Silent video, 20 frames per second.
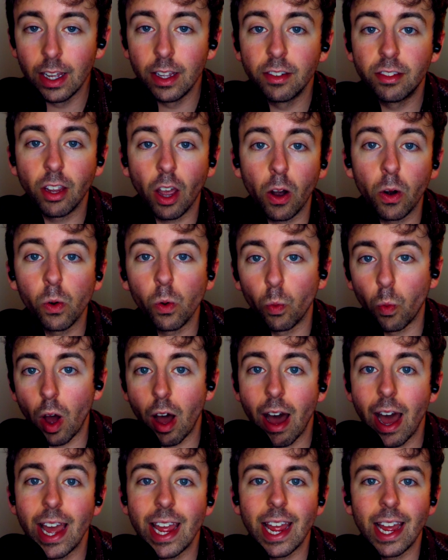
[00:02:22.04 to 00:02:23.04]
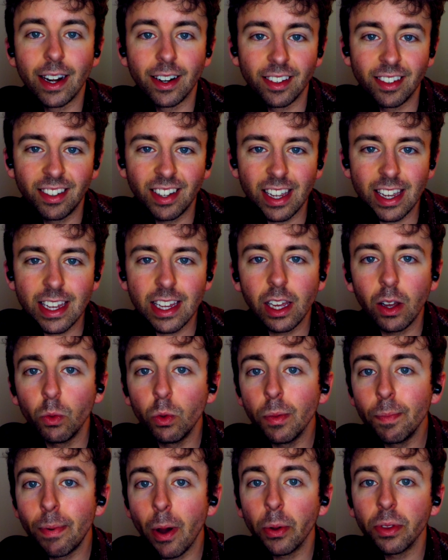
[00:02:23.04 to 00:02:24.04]
So y and z
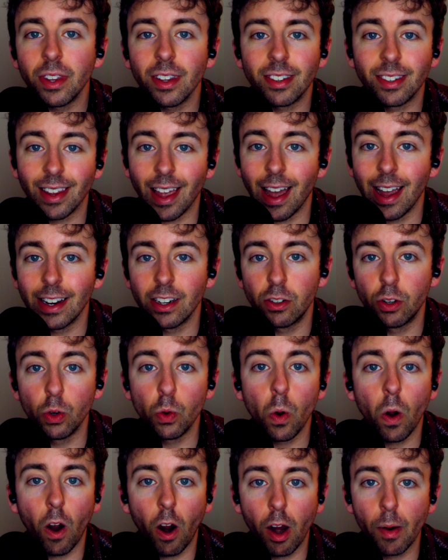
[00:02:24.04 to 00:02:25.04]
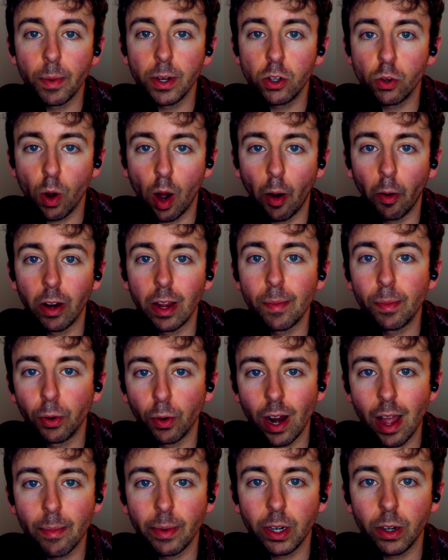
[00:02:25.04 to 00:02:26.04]
will both assign to arbitrary
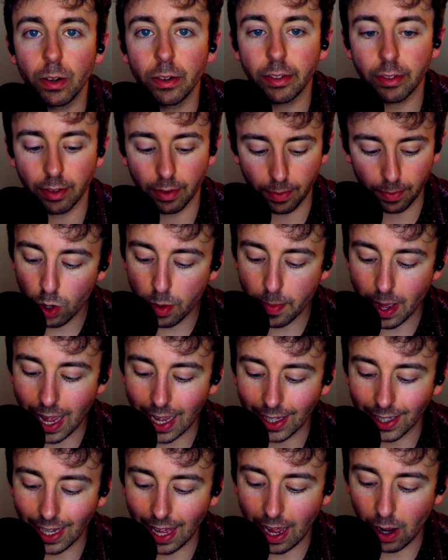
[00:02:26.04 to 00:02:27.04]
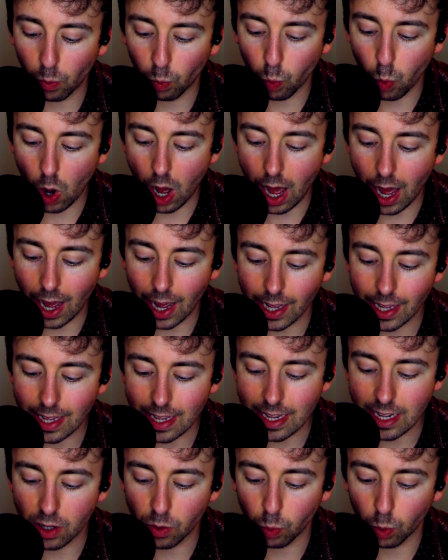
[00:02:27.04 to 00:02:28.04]
parameters. We may let y
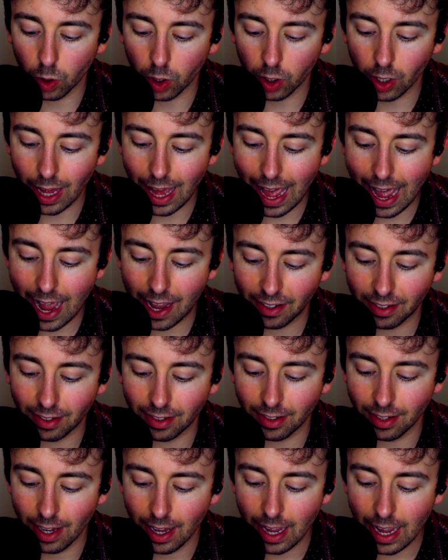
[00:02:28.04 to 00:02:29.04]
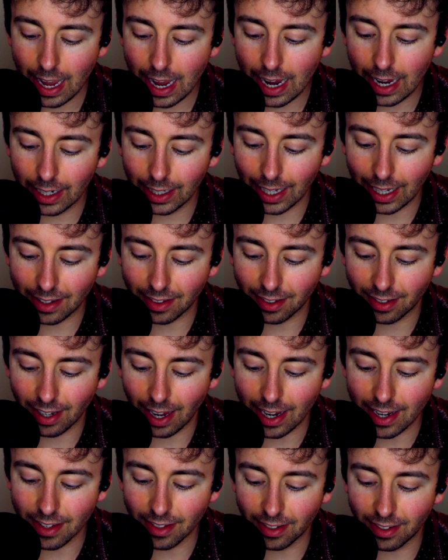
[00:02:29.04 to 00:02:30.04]
equal s, and let's
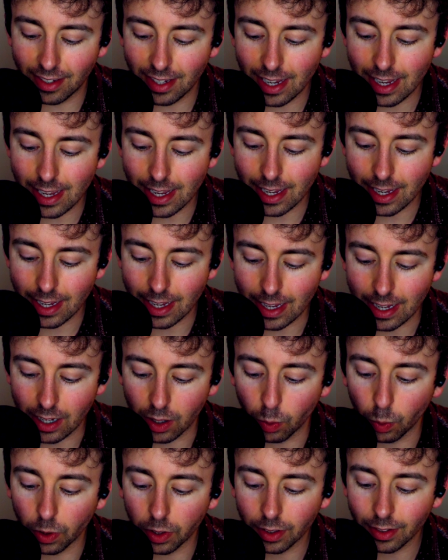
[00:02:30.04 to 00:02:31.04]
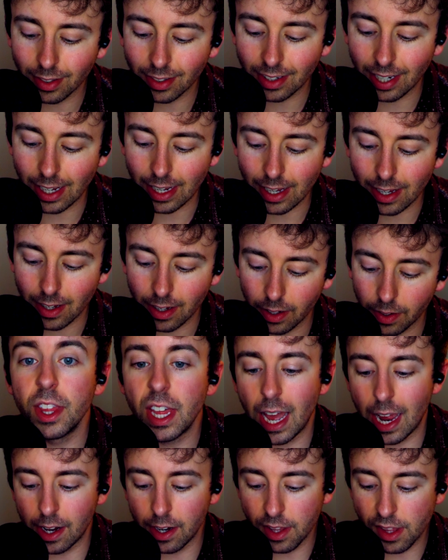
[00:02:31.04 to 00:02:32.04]
say z equals t.
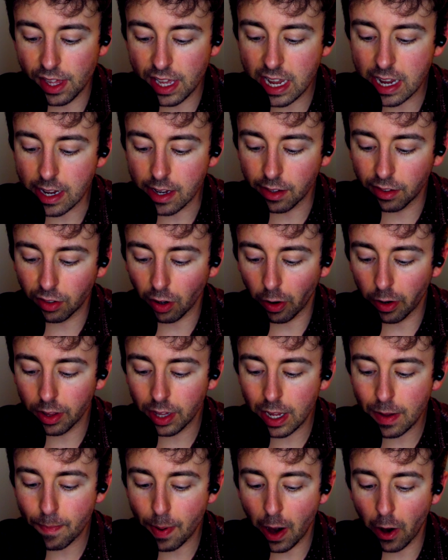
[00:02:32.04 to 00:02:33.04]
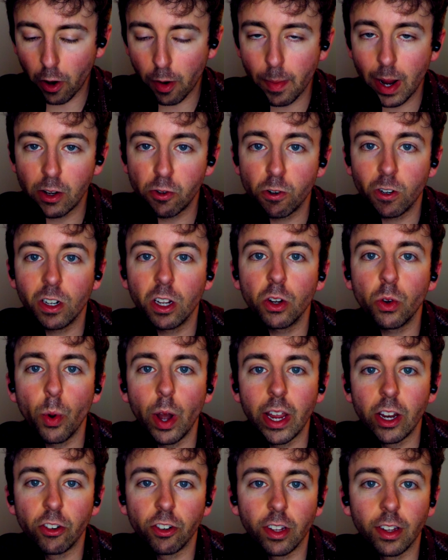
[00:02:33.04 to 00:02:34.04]
Then these are the parametric
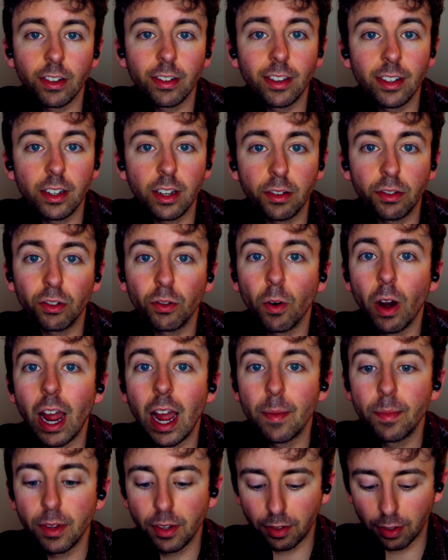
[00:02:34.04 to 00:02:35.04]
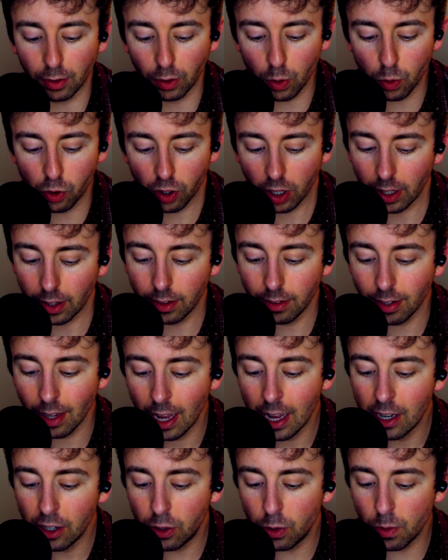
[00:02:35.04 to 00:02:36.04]
equations that describe the solutions
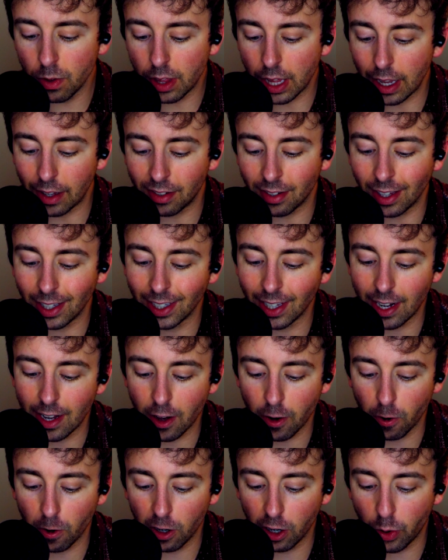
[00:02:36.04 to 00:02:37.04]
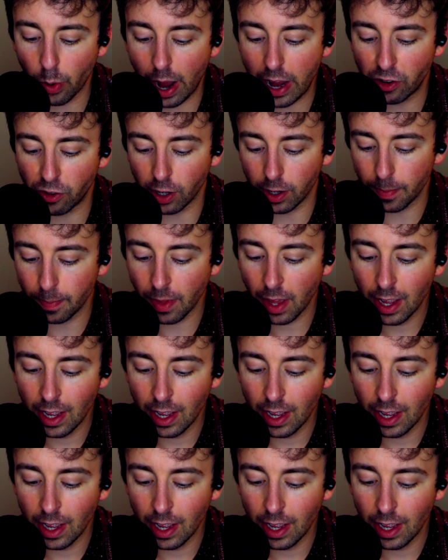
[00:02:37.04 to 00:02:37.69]
to this linear equation.